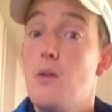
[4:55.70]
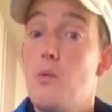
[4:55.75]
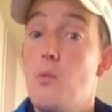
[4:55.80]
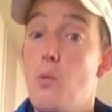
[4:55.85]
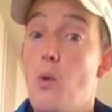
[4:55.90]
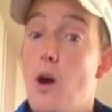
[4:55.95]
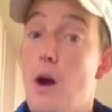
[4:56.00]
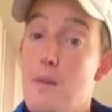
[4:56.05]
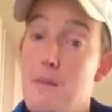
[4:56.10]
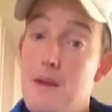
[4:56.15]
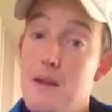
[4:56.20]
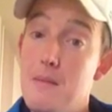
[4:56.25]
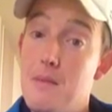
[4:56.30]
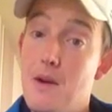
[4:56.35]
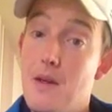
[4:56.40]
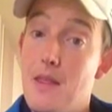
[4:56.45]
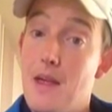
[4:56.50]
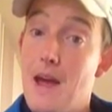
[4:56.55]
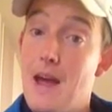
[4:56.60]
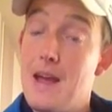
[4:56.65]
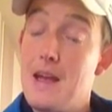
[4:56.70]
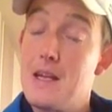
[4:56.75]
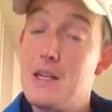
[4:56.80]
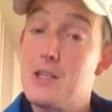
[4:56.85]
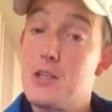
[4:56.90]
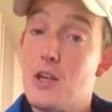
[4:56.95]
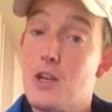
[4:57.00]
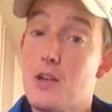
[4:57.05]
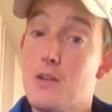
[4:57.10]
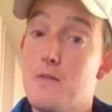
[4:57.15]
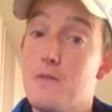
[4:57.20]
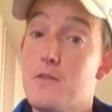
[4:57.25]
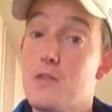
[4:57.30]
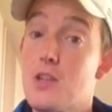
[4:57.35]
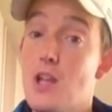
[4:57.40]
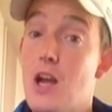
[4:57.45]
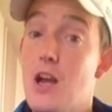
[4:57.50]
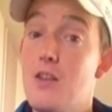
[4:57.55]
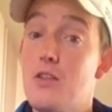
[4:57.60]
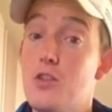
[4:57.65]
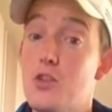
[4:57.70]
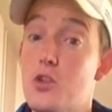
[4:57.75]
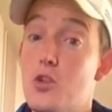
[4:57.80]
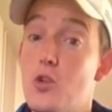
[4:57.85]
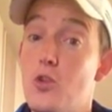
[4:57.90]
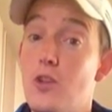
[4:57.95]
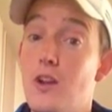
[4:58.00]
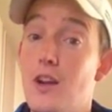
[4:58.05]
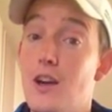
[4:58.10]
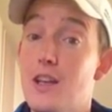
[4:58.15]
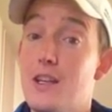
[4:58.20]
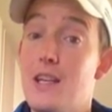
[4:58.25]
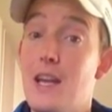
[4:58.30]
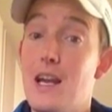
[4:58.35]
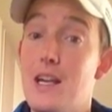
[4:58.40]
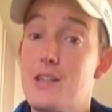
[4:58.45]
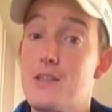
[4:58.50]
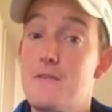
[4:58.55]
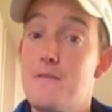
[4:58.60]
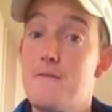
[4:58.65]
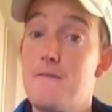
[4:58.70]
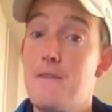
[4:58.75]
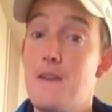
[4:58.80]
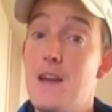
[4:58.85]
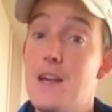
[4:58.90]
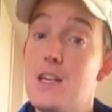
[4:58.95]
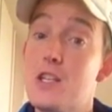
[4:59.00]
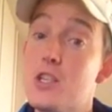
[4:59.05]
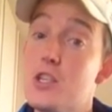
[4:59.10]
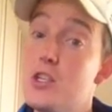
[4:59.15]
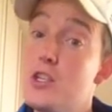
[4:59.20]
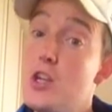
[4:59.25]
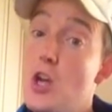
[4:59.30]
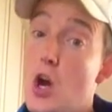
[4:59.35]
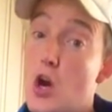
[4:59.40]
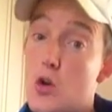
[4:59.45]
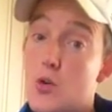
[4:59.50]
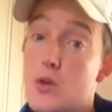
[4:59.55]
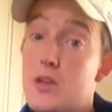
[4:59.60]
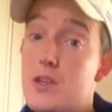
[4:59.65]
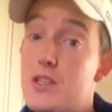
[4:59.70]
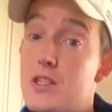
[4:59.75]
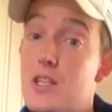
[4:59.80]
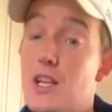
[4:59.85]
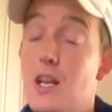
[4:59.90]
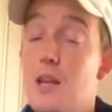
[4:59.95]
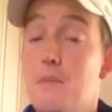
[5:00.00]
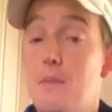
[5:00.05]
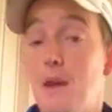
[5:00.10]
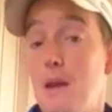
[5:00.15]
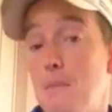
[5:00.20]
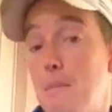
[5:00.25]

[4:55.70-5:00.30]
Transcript: what I mean by that is I could start on the short line, catch some fish, and know there's still a bit